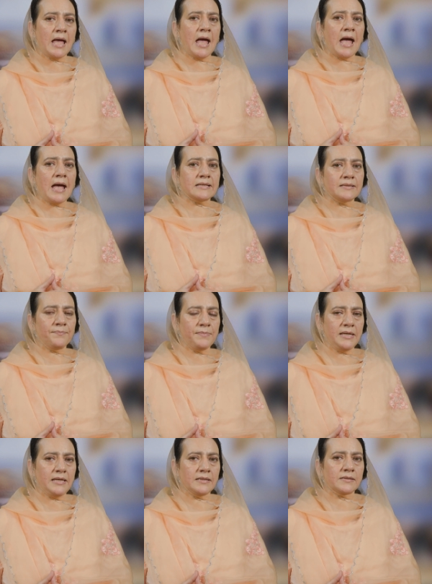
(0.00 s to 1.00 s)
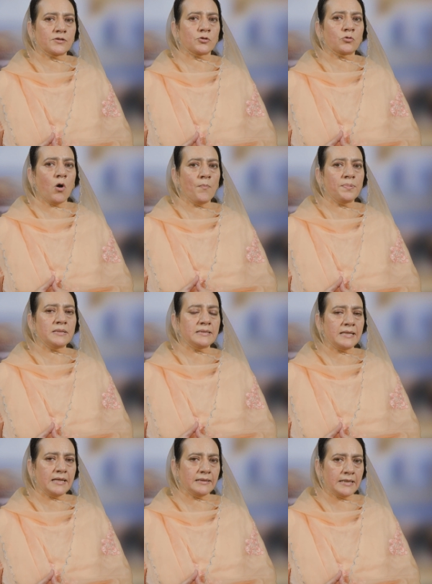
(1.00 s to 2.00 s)
as a means to
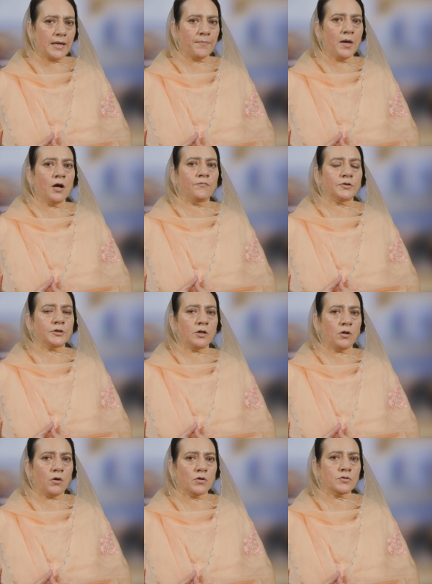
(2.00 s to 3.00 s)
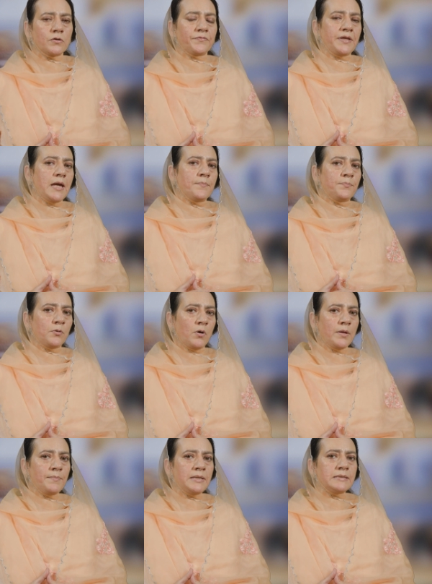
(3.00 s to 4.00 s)
compensate them for the loss of their
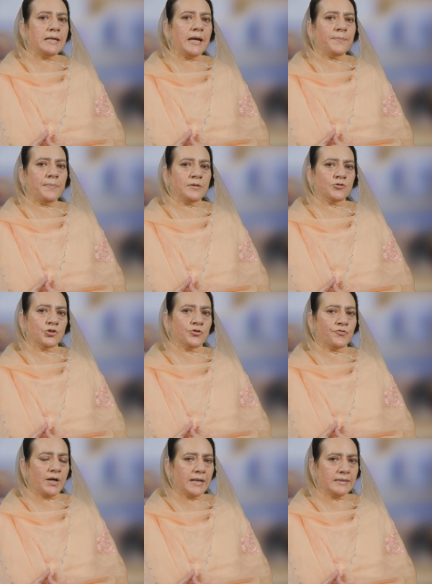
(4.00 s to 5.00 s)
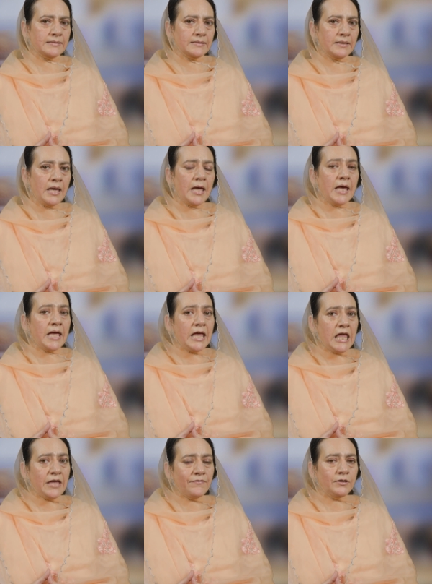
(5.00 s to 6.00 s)
employment and pension rights.
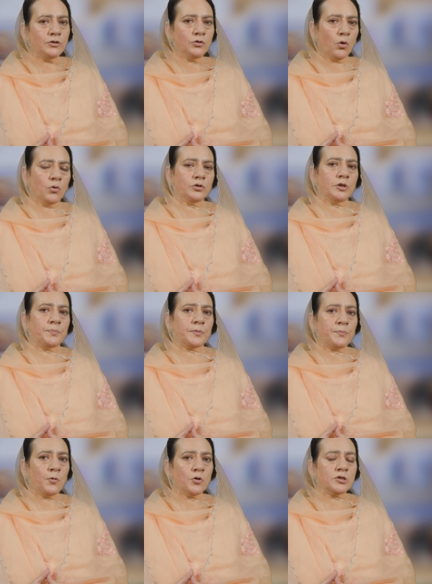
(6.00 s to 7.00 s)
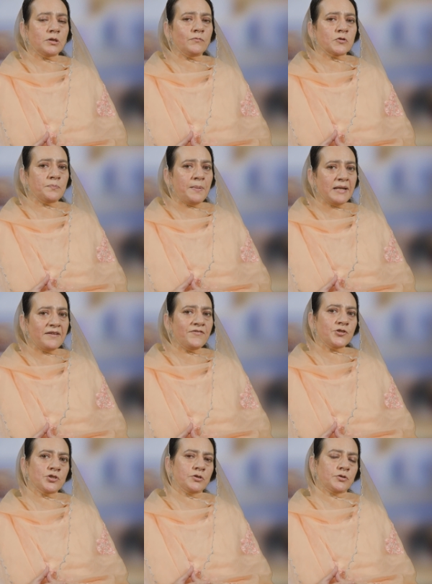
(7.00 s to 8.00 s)
Even though the proposal was
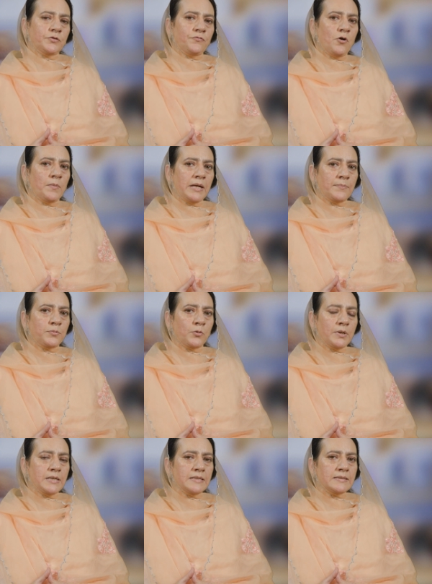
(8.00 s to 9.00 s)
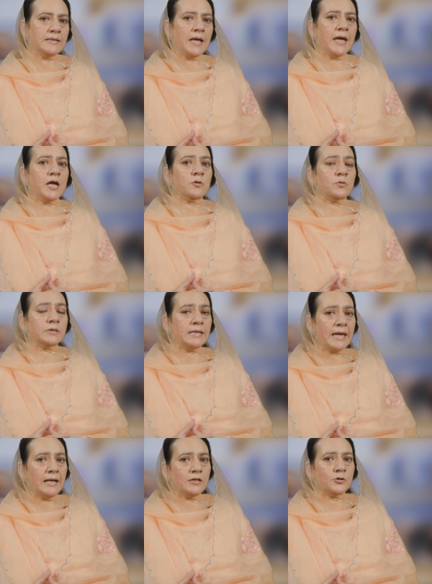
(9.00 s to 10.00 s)
beneficial to the former employees, it was
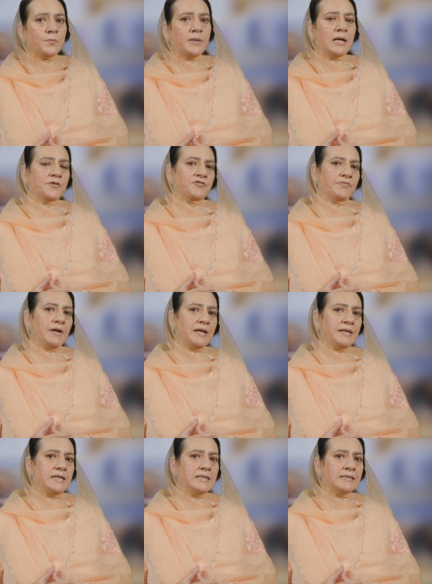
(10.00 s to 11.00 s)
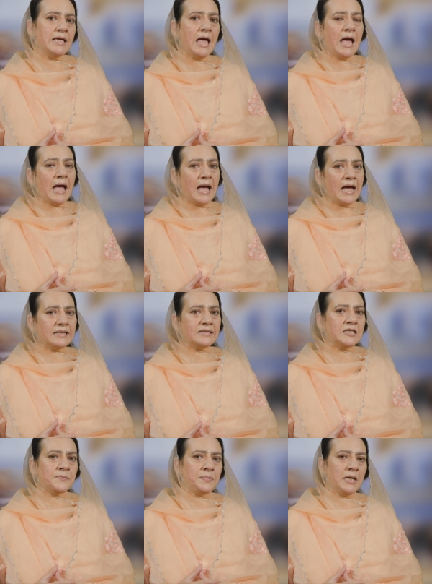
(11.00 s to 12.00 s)
held to be ultra vires, as its
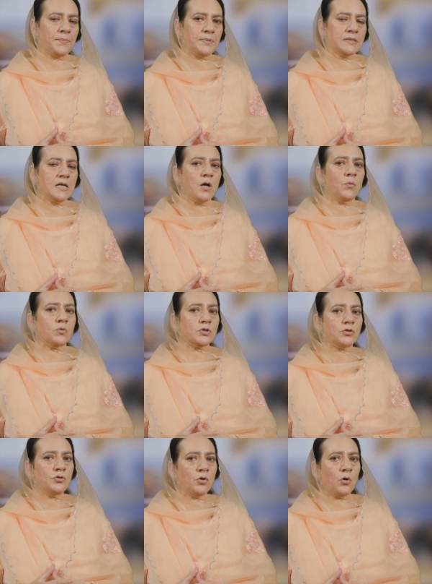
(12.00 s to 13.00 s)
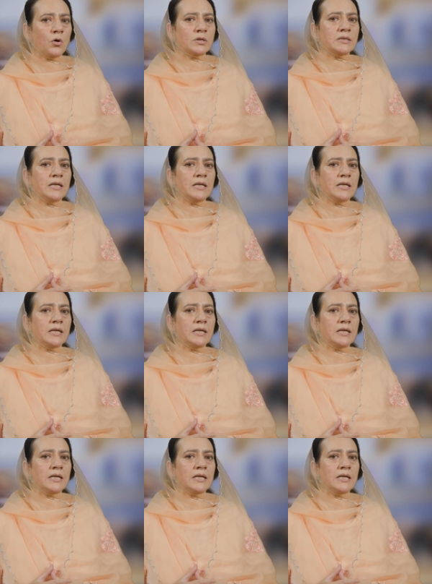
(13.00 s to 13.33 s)
purpose was not in